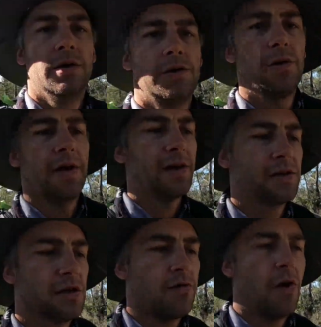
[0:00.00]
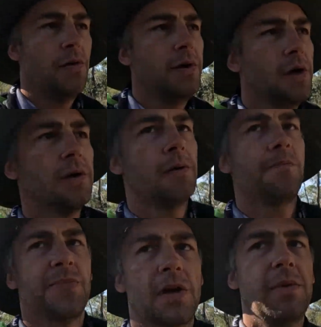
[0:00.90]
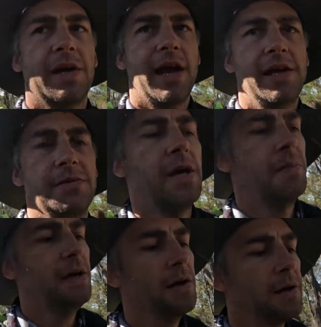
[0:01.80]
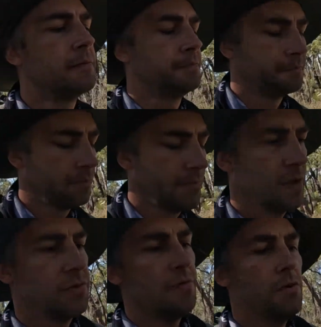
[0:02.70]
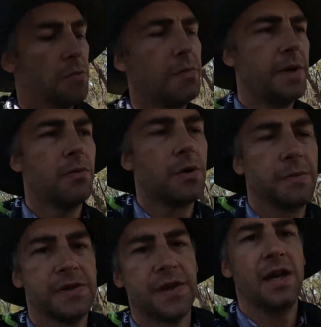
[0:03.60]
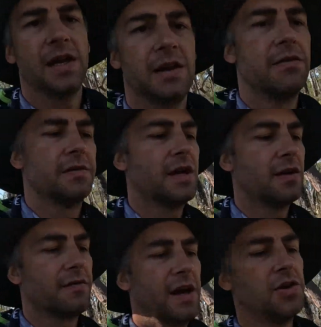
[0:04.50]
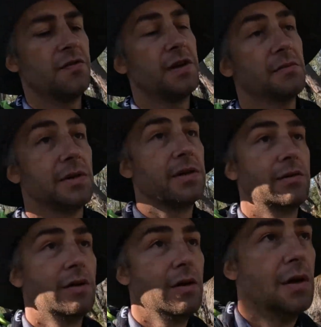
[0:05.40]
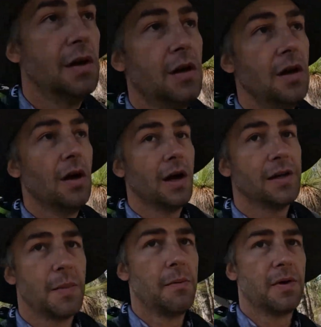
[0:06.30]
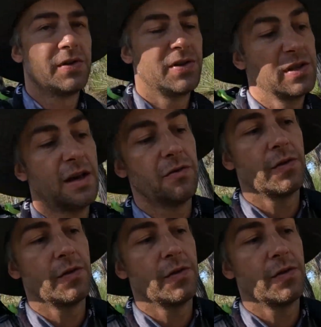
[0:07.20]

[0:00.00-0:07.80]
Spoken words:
to an access road, a couple of k's maybe, so I thought more people would be staying here and taking advantage of it, but I guess maybe because it doesn't have